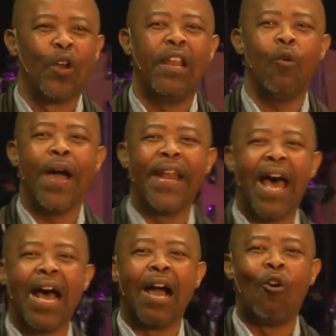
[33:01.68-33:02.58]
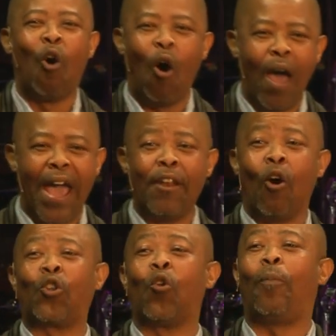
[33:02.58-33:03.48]
Lewena, go and
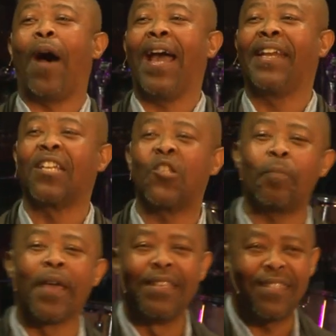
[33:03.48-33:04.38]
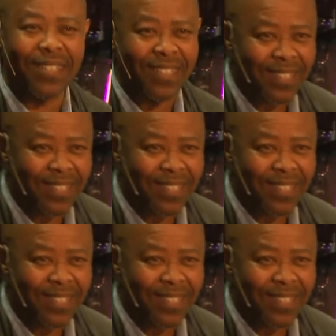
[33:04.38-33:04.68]
occupy the space